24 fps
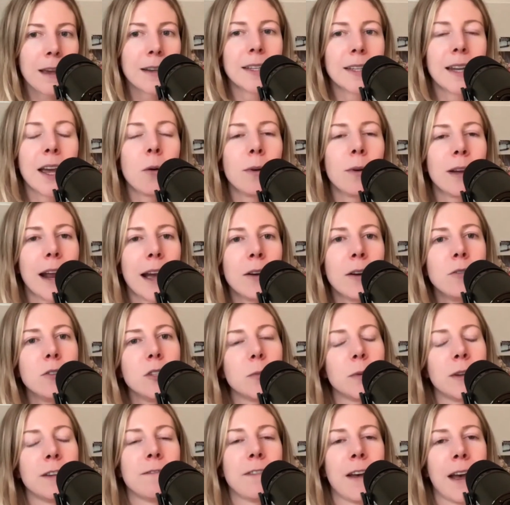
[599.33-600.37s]
Now, what
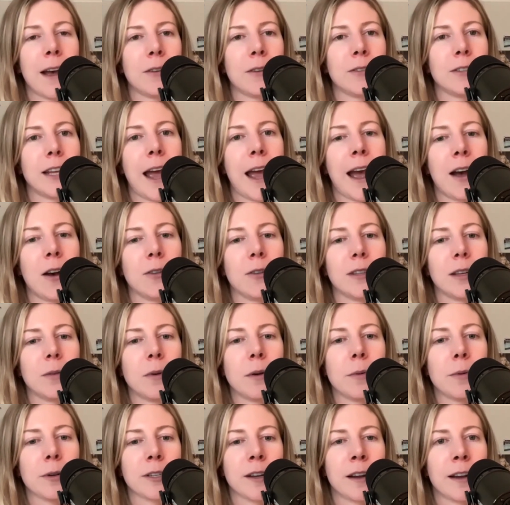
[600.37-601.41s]
else we found out that we
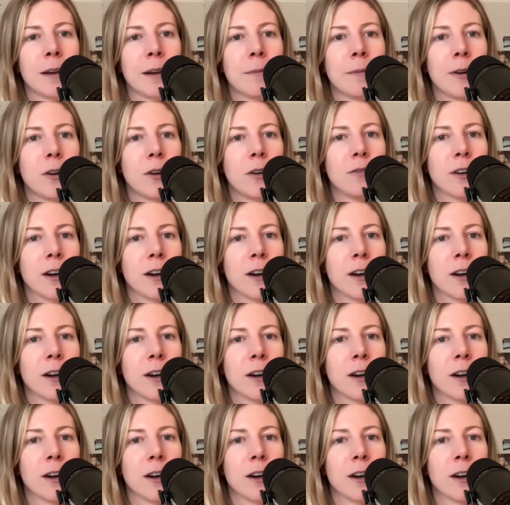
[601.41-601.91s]
were talking about over